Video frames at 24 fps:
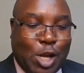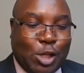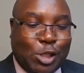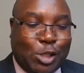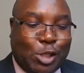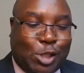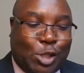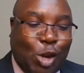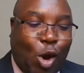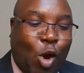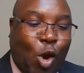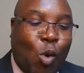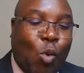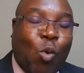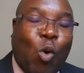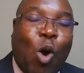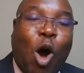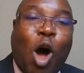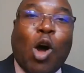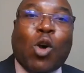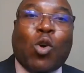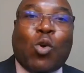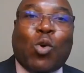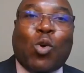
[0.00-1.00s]
so
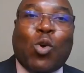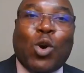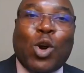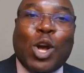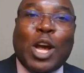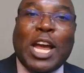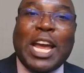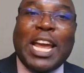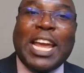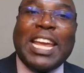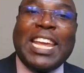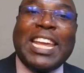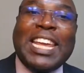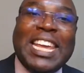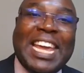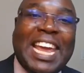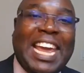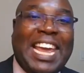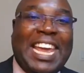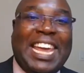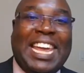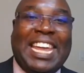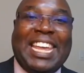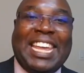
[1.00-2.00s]
walk
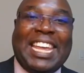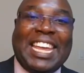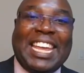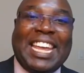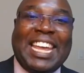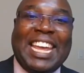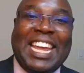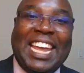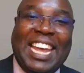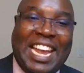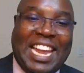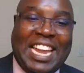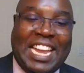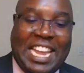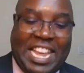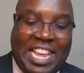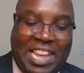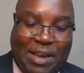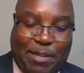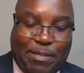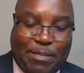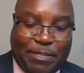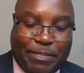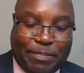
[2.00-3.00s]
ye in
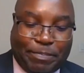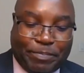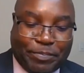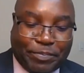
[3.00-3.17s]
him.